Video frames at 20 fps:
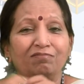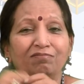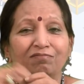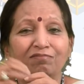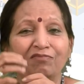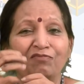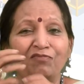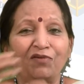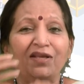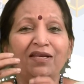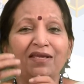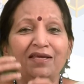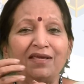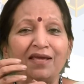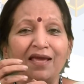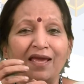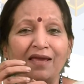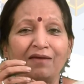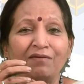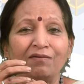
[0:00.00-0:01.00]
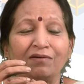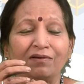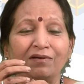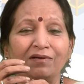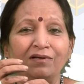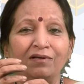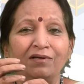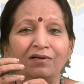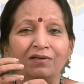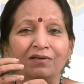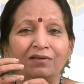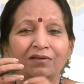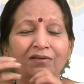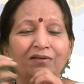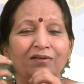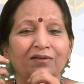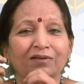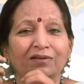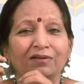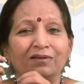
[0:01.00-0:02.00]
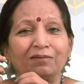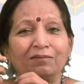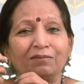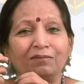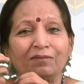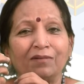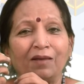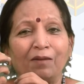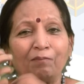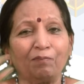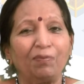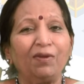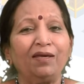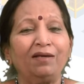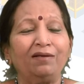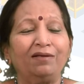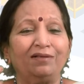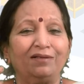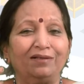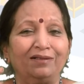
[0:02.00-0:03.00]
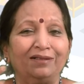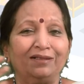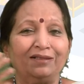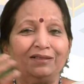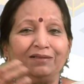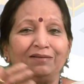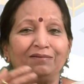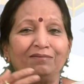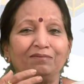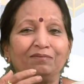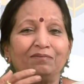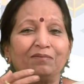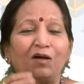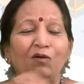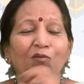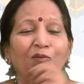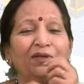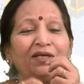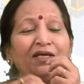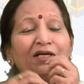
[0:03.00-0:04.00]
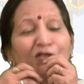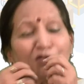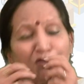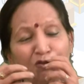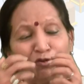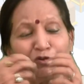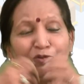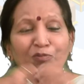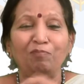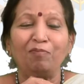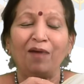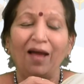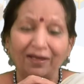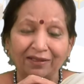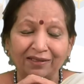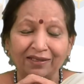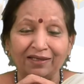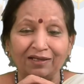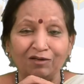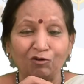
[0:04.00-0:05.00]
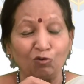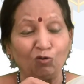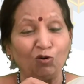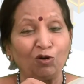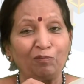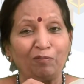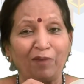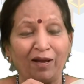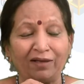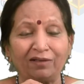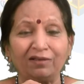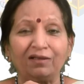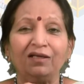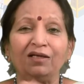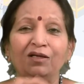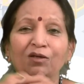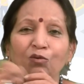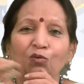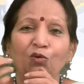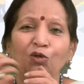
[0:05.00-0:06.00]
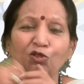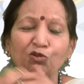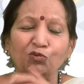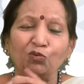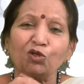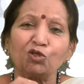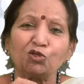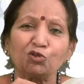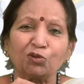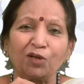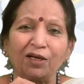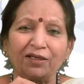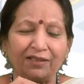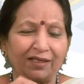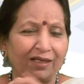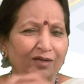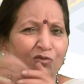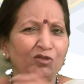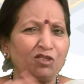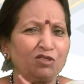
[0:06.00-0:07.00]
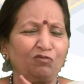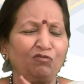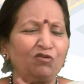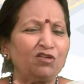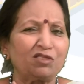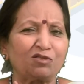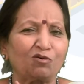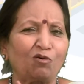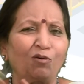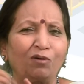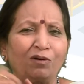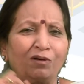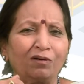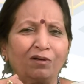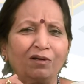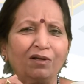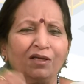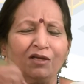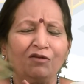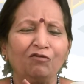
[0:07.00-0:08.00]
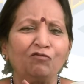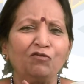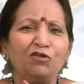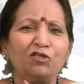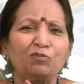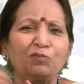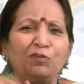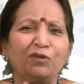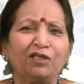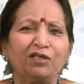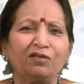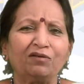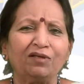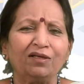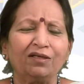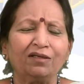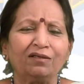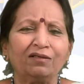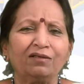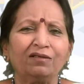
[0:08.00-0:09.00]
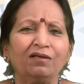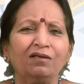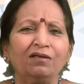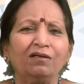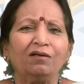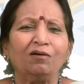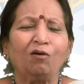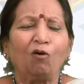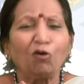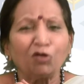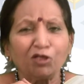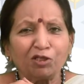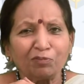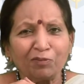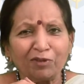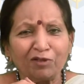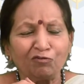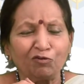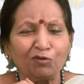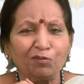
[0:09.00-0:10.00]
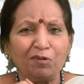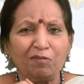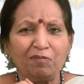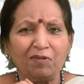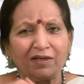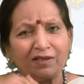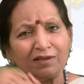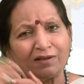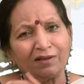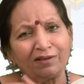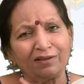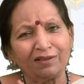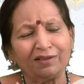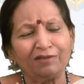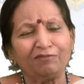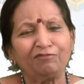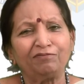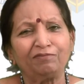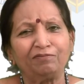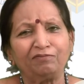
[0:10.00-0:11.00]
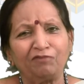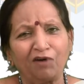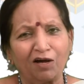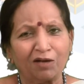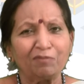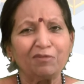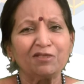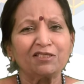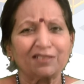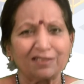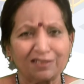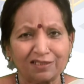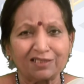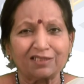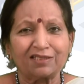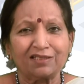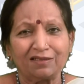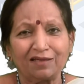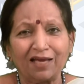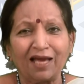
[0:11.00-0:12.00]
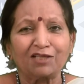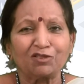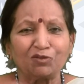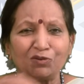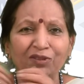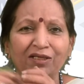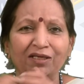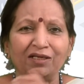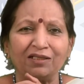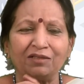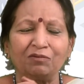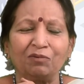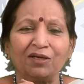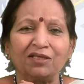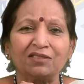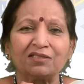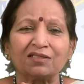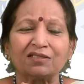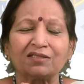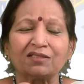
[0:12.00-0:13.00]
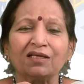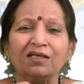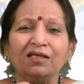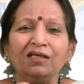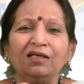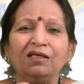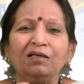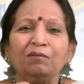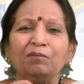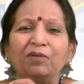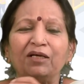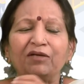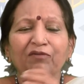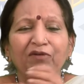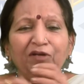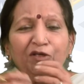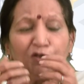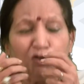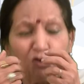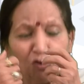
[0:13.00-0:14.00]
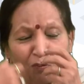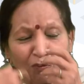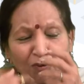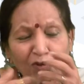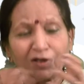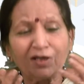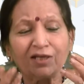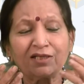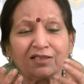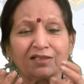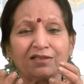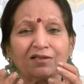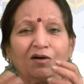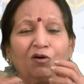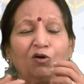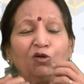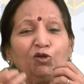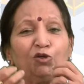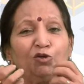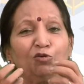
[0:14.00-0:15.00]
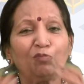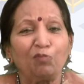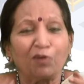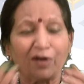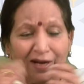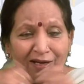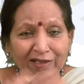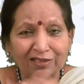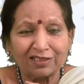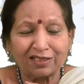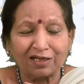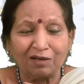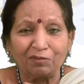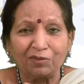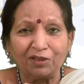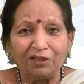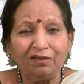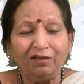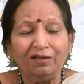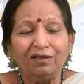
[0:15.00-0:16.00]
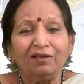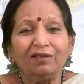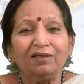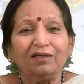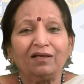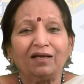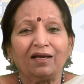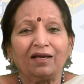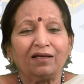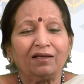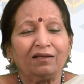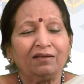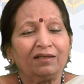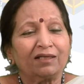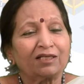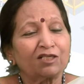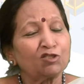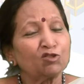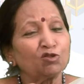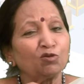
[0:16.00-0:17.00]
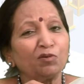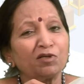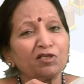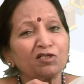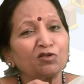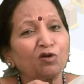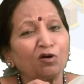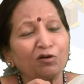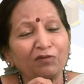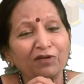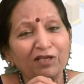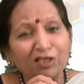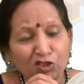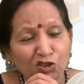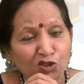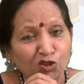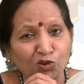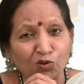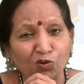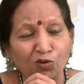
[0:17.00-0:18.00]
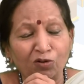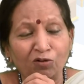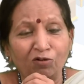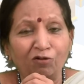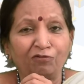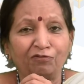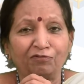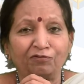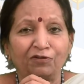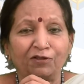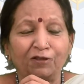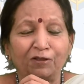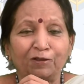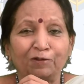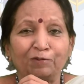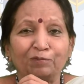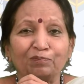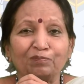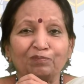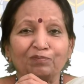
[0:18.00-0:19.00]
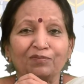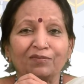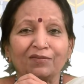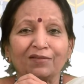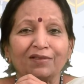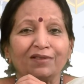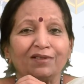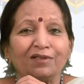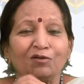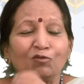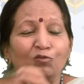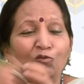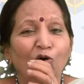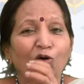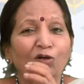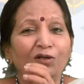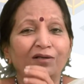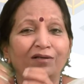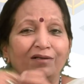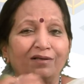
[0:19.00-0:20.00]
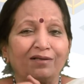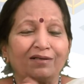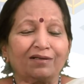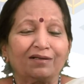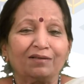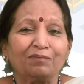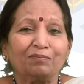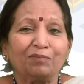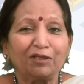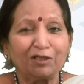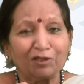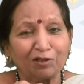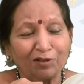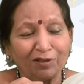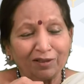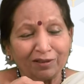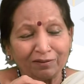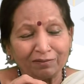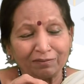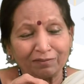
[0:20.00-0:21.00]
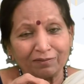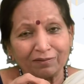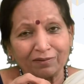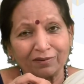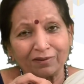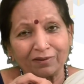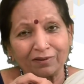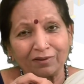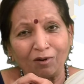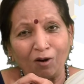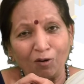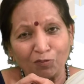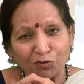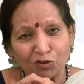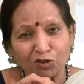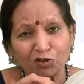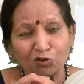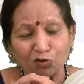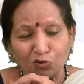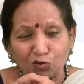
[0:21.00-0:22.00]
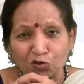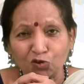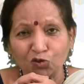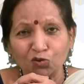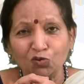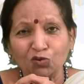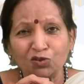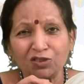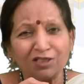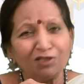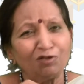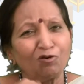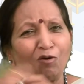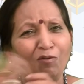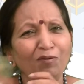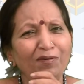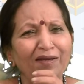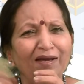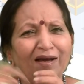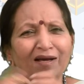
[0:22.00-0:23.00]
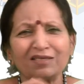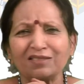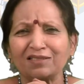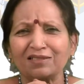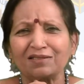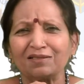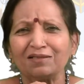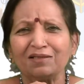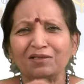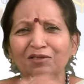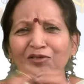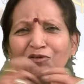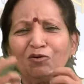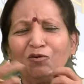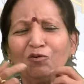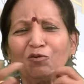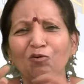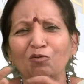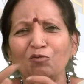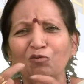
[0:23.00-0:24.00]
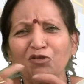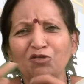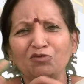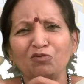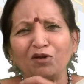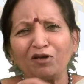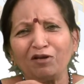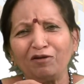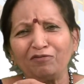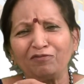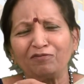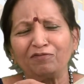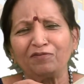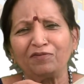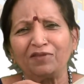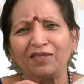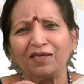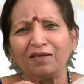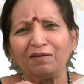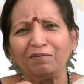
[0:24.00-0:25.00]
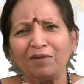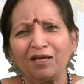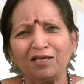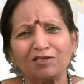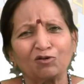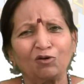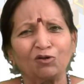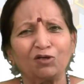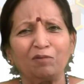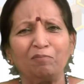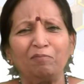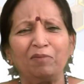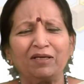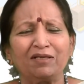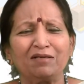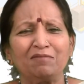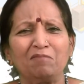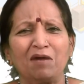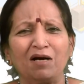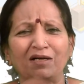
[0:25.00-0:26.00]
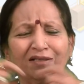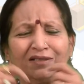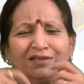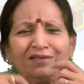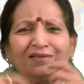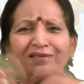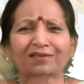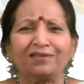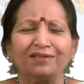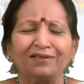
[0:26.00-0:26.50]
very big, a very acute backache, lower back. What should I take? Which particular ointment would be better? And the pharmacist actually advises. But when new products or new brands come in, and the consumer is not very sure of what particular option to choose, he normally asks, which one of them has got a better market